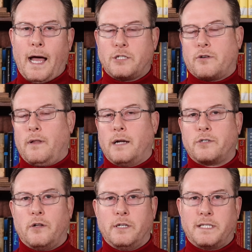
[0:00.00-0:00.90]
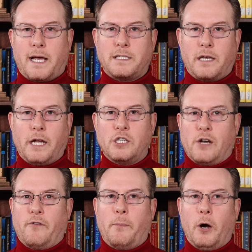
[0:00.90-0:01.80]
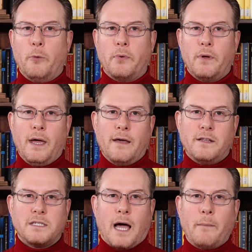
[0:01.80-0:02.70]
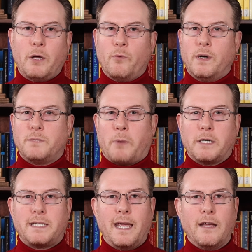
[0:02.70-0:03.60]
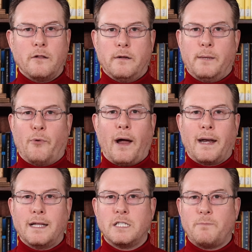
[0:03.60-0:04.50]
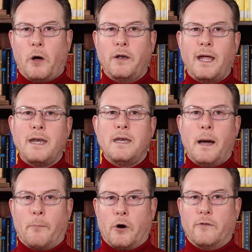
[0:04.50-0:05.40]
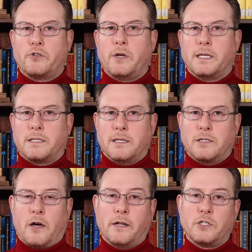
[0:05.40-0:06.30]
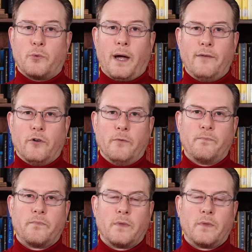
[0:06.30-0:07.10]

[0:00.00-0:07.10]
astrological assassination of a pope, this comet was particularly bright and spawned a number of treatises on its arrival.